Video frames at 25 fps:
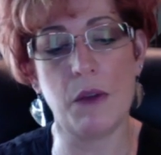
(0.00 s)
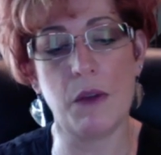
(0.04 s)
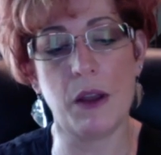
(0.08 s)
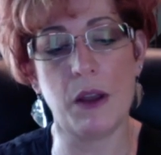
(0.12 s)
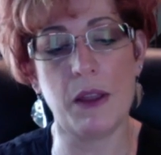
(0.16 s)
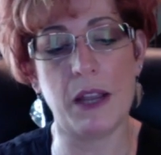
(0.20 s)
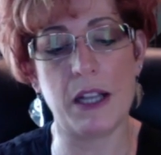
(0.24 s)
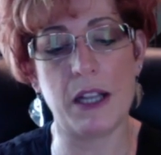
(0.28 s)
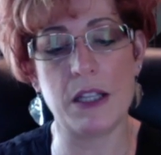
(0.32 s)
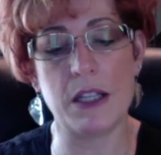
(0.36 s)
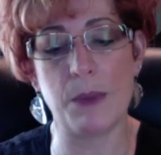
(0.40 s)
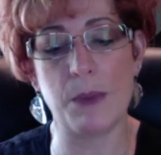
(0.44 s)

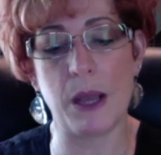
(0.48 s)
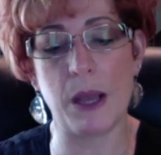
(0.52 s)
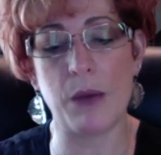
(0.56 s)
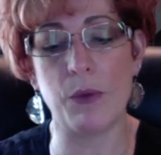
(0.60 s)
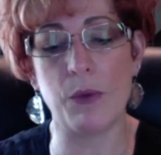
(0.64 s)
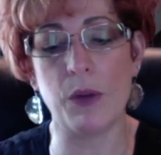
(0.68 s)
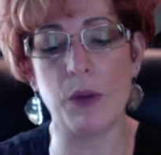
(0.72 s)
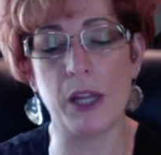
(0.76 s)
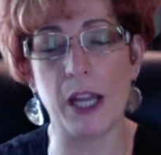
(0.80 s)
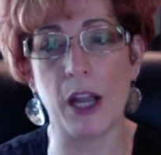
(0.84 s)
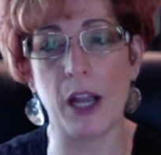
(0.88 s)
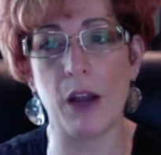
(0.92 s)
that's been
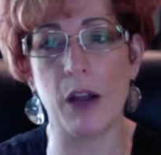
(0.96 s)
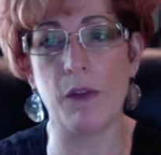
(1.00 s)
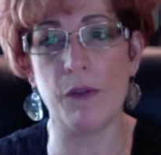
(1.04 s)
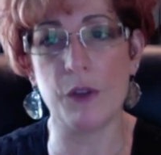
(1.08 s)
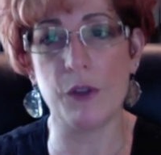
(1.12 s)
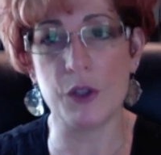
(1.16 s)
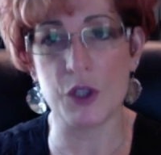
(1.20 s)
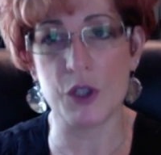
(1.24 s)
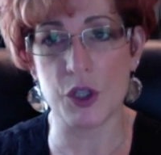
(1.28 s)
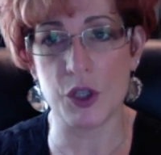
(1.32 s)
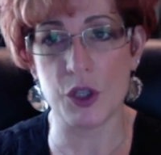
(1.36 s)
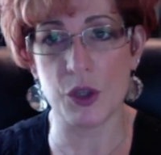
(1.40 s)
really
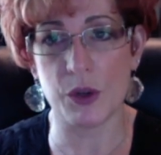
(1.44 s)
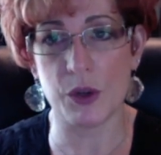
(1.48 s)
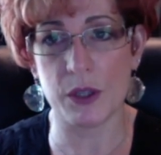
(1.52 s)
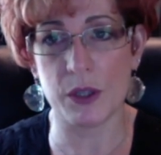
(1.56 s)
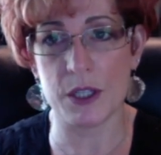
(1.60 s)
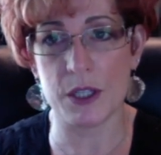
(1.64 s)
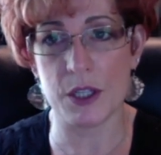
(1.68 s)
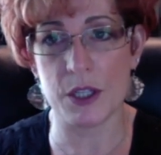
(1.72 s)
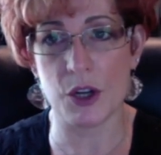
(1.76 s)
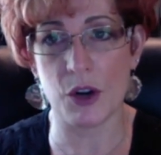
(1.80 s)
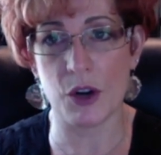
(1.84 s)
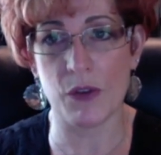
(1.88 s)
helpful too in
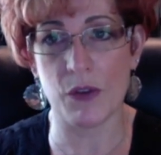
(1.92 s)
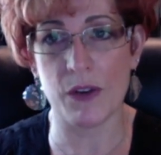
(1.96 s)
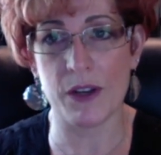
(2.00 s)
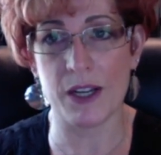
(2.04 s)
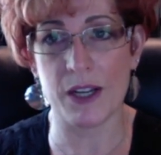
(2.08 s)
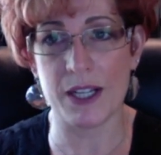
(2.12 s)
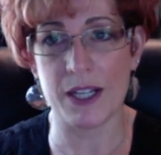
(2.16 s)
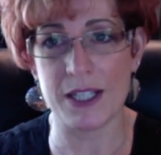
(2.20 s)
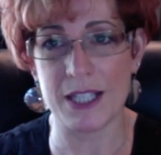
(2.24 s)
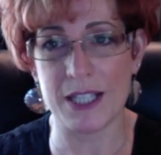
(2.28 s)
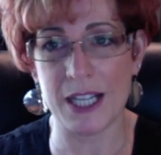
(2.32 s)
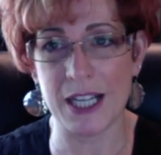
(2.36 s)
this
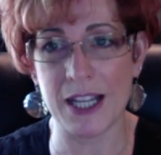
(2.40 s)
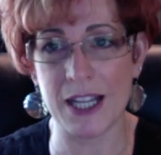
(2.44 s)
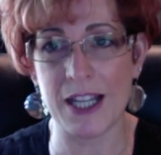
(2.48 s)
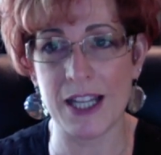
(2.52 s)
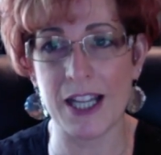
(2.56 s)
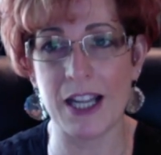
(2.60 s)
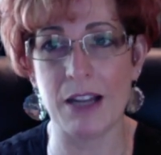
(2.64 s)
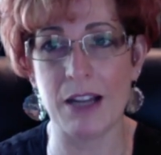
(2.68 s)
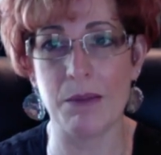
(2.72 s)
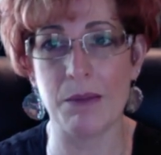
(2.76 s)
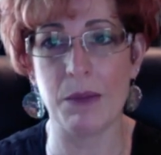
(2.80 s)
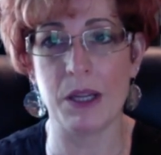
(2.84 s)
COVID-19
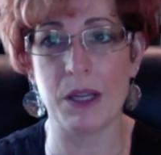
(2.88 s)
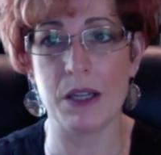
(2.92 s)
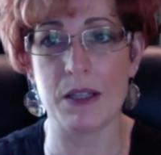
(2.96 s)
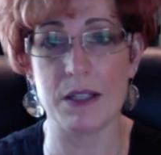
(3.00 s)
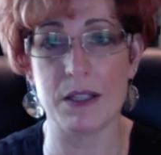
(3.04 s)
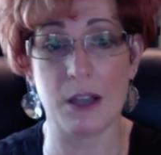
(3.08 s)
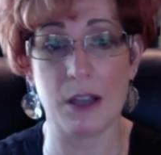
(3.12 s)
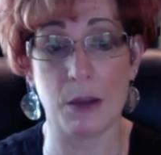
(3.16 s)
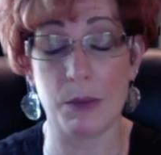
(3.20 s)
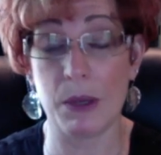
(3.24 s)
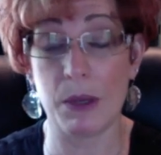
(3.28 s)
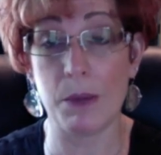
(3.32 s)
thing
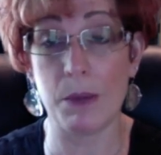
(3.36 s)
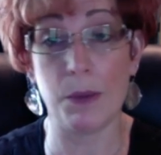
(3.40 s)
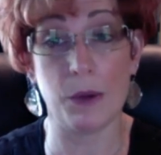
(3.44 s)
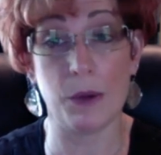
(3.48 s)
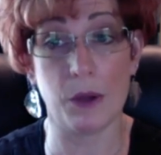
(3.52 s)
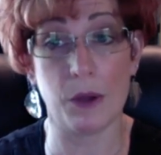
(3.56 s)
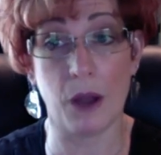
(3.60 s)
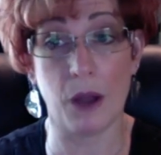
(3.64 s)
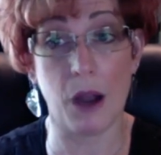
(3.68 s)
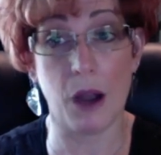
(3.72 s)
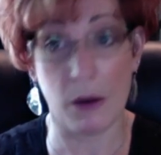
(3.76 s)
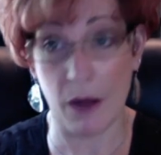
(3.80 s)
because now
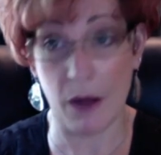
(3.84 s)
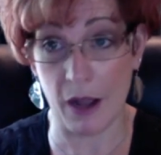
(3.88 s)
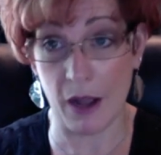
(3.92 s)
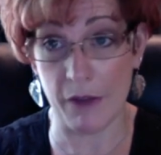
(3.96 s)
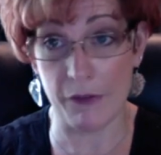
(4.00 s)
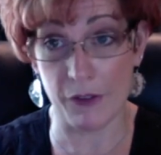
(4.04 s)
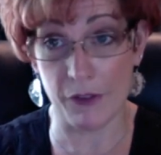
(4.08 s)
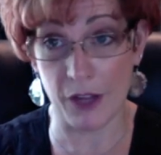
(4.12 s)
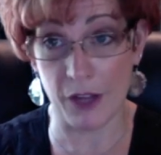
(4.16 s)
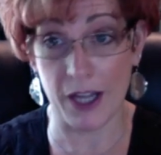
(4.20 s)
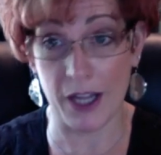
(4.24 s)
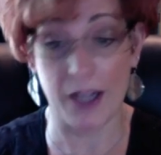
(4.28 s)
people are
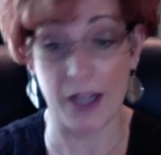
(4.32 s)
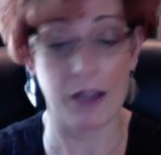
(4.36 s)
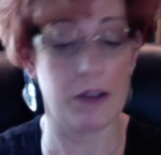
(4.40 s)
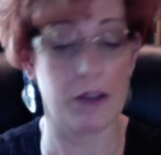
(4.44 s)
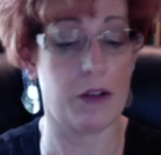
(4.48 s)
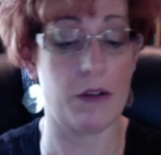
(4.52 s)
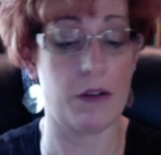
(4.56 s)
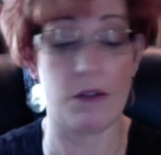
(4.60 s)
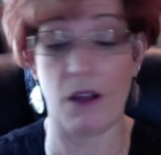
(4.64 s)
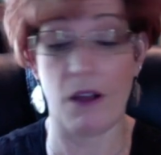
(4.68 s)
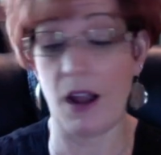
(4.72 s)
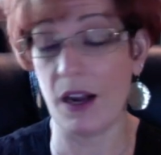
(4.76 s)
not flying.
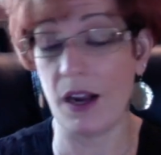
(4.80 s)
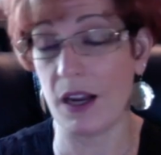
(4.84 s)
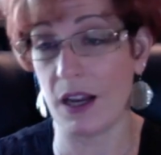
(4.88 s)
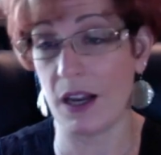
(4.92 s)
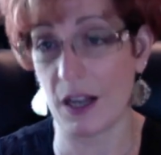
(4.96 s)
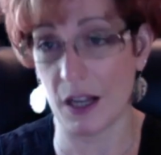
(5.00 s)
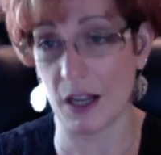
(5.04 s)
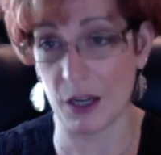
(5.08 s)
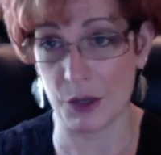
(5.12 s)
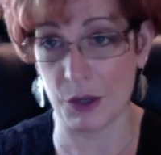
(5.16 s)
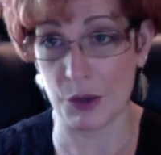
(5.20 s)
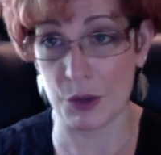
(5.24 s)
They're not
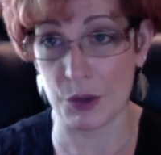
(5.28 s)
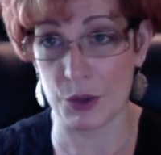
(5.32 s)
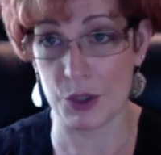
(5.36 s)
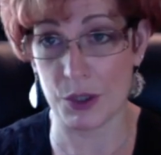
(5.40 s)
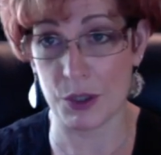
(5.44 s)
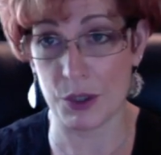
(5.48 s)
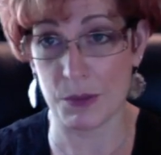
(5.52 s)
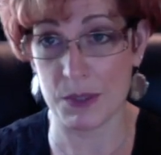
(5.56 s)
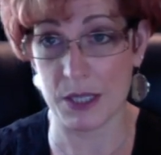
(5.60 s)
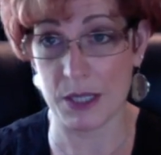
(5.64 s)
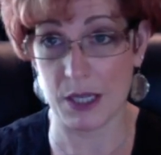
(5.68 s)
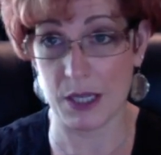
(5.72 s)
getting on cruise
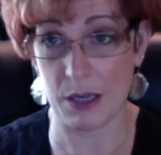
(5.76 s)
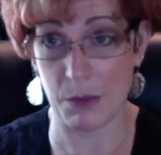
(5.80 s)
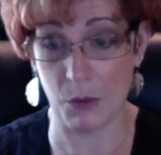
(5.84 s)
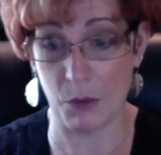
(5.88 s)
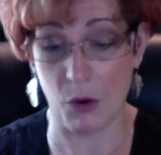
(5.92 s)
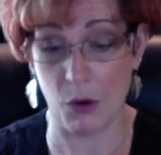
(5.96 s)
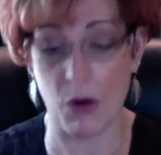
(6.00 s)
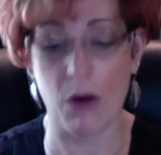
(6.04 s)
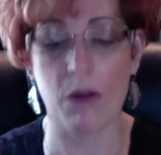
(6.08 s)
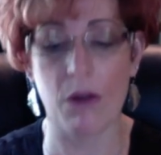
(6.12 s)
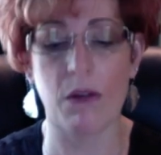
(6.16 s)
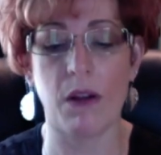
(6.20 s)
ships
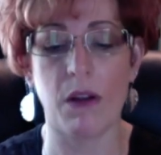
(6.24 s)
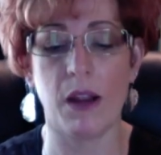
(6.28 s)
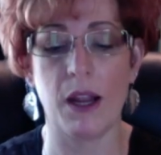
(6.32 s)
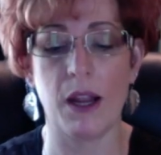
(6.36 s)
anymore.